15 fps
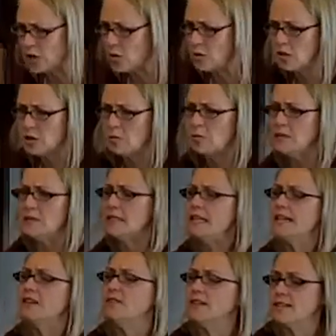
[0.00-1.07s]
No one could
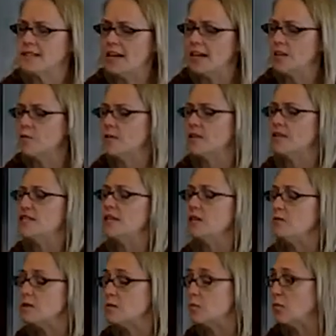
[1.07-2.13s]
believe his age because he
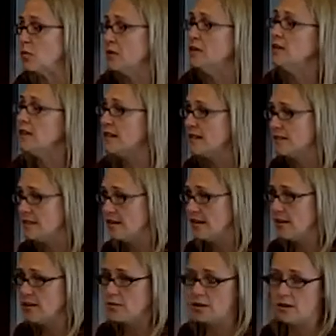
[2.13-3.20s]
was brilliant
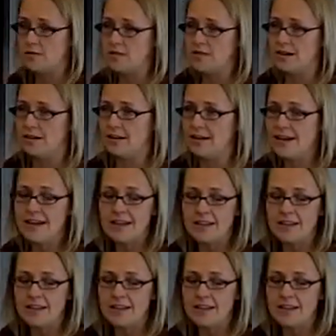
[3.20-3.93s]
when he was young.